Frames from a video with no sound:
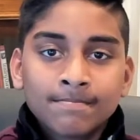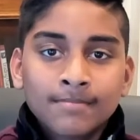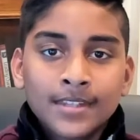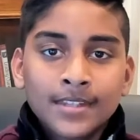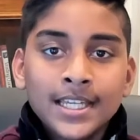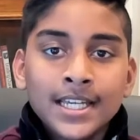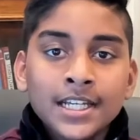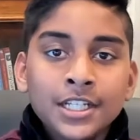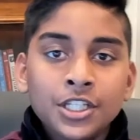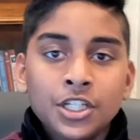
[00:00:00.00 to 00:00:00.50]

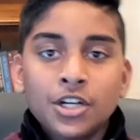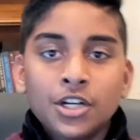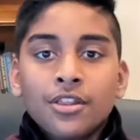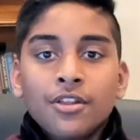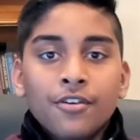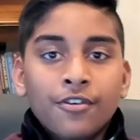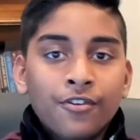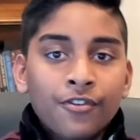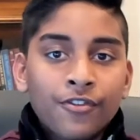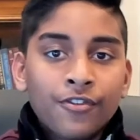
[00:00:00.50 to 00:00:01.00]
These are
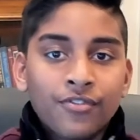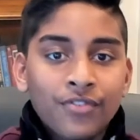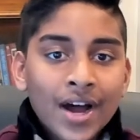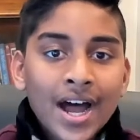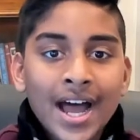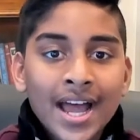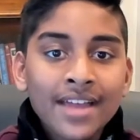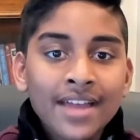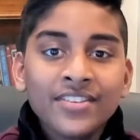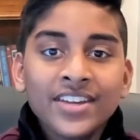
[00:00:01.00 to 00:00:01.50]
the
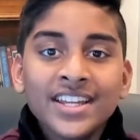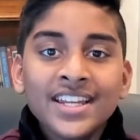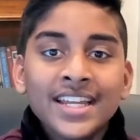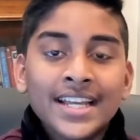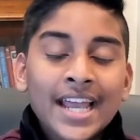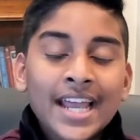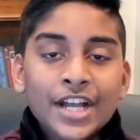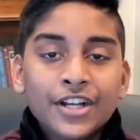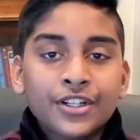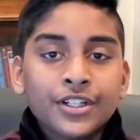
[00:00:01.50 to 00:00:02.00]
5
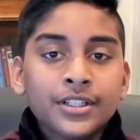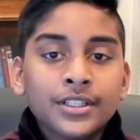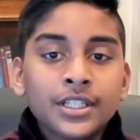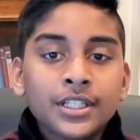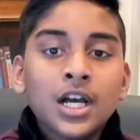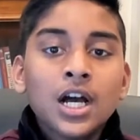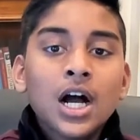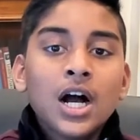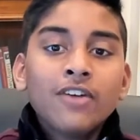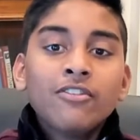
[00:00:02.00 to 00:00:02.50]
indications
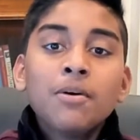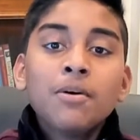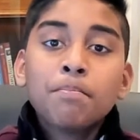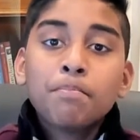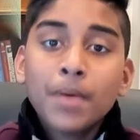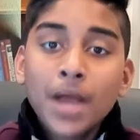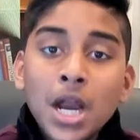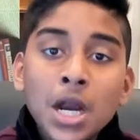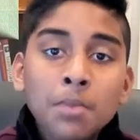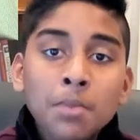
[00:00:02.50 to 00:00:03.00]
of a
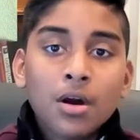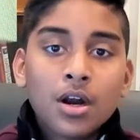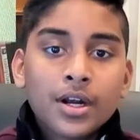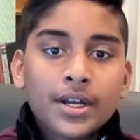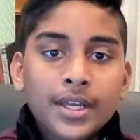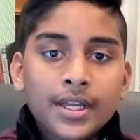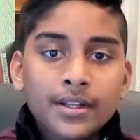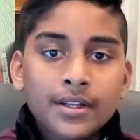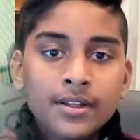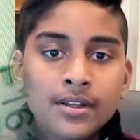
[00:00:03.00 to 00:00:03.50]
bear
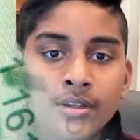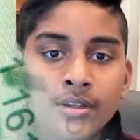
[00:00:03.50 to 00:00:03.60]
market.